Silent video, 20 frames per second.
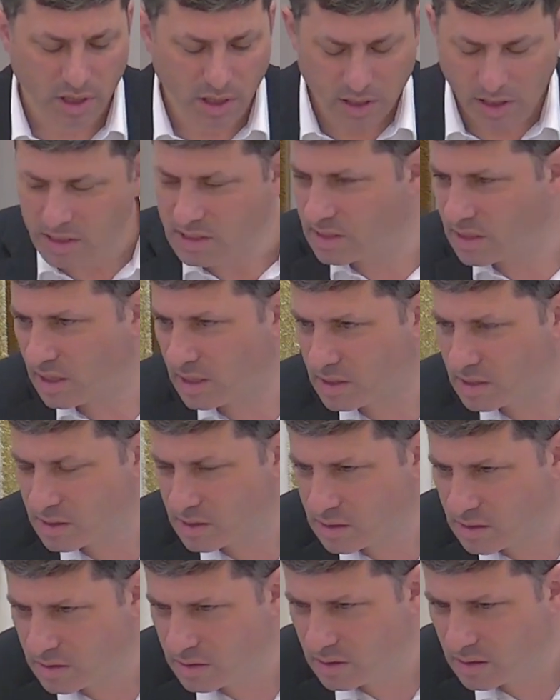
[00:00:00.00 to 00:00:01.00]
Listen to
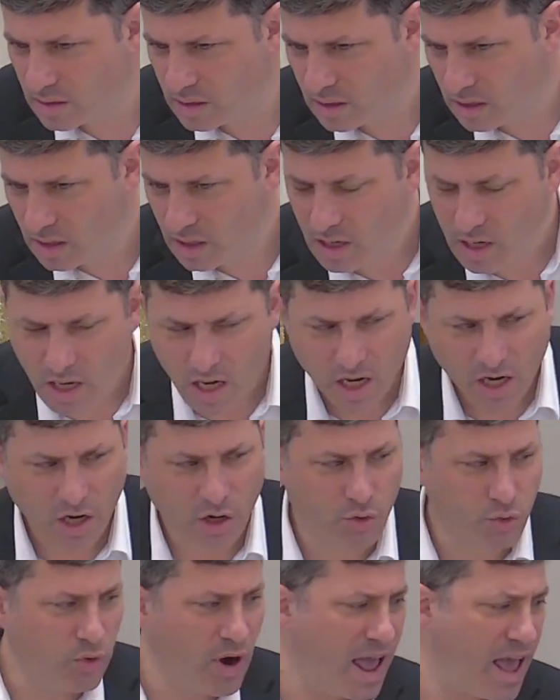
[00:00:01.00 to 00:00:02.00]
this.
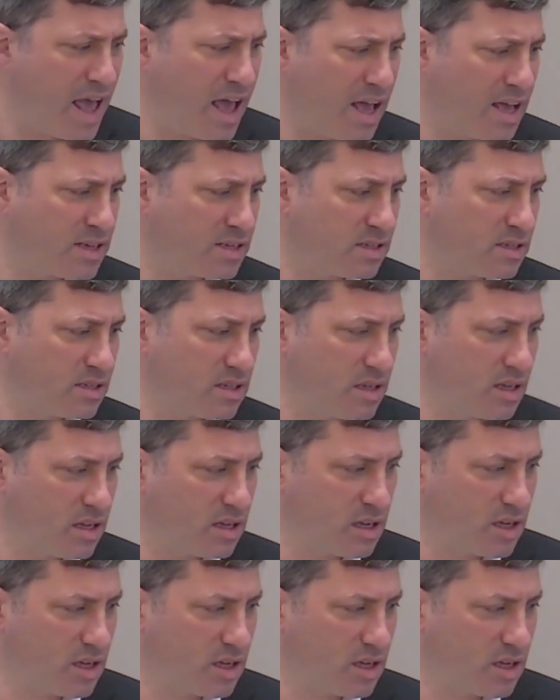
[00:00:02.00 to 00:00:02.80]
Grass,